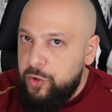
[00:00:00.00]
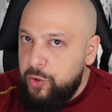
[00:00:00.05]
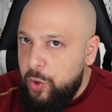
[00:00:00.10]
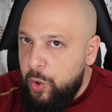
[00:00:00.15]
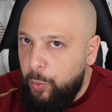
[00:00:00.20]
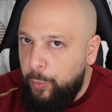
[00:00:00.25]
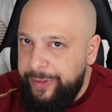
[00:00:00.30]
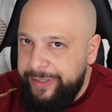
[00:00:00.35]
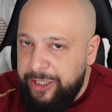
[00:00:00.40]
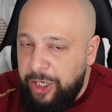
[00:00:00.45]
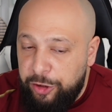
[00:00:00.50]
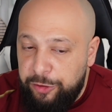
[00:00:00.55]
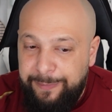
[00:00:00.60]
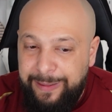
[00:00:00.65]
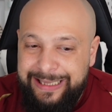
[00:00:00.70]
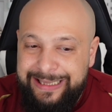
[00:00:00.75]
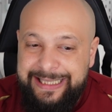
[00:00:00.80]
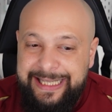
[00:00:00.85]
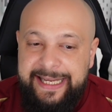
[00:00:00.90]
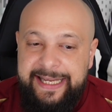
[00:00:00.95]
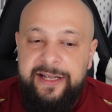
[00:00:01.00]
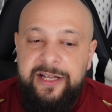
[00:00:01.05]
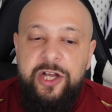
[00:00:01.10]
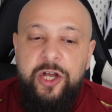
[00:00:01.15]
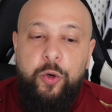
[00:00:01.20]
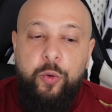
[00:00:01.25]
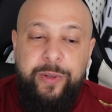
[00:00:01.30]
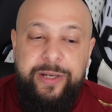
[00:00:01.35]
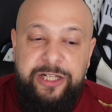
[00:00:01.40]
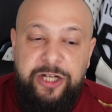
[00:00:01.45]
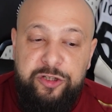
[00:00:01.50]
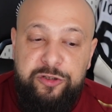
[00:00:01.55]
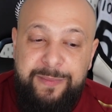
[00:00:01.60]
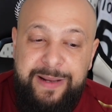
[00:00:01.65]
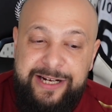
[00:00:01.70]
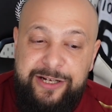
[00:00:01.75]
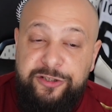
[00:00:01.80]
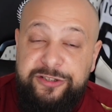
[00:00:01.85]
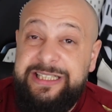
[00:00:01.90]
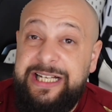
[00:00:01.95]
without Balde, without
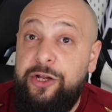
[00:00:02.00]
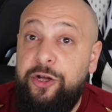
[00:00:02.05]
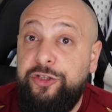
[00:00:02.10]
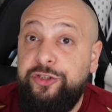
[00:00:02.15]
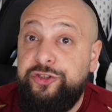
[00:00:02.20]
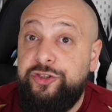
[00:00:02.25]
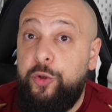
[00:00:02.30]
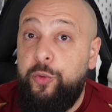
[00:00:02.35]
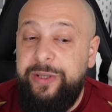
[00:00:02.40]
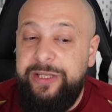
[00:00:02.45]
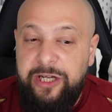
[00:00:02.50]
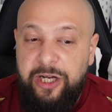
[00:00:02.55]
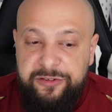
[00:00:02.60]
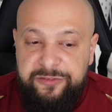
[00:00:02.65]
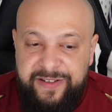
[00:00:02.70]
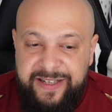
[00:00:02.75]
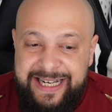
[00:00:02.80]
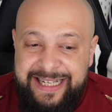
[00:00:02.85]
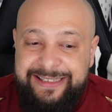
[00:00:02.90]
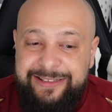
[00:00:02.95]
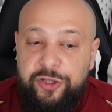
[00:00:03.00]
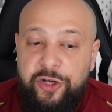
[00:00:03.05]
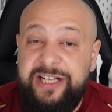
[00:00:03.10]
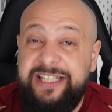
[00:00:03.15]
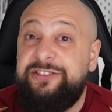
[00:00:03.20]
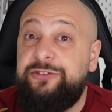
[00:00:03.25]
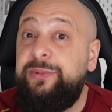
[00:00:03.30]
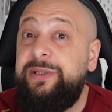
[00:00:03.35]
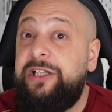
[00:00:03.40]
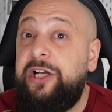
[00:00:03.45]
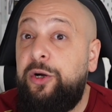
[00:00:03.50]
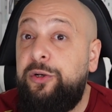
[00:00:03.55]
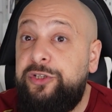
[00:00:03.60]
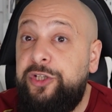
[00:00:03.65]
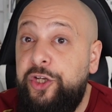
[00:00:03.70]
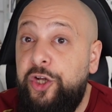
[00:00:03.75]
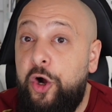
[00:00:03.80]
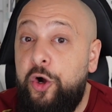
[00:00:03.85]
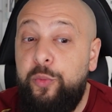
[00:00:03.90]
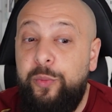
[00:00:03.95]
Marcos Alonso, without Ferran Torres, without De
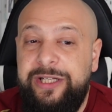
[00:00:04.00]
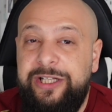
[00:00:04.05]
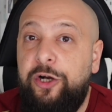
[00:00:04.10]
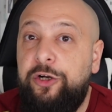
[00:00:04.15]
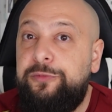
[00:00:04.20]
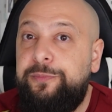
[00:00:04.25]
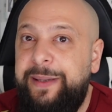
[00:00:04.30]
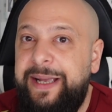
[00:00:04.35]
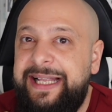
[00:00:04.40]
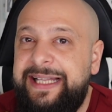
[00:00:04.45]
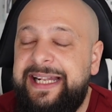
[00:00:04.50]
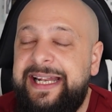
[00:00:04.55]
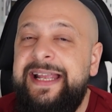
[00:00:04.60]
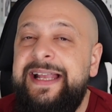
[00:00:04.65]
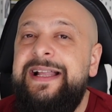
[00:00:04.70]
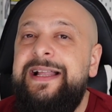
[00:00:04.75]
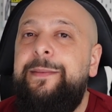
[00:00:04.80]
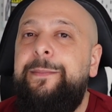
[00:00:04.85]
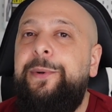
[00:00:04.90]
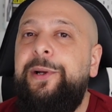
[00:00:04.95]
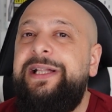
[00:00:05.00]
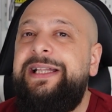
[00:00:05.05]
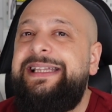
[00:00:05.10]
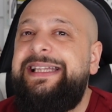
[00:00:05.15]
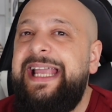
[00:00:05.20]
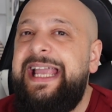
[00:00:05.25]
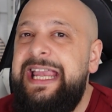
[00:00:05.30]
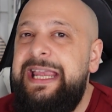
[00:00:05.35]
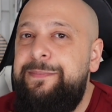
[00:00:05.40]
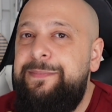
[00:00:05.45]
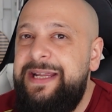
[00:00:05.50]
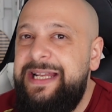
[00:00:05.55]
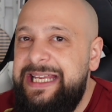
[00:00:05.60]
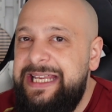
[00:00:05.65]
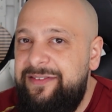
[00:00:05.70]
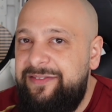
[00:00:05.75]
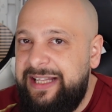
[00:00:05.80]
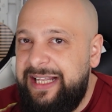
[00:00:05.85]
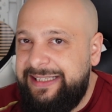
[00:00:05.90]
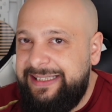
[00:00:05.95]
Jong, without Pedri, but they
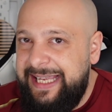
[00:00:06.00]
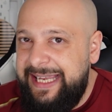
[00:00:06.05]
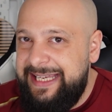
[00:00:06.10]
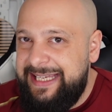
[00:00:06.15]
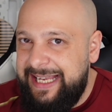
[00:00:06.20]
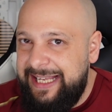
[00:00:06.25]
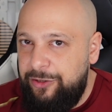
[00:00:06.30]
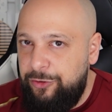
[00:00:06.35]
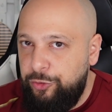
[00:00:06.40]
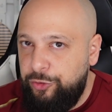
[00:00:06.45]
believe that they can do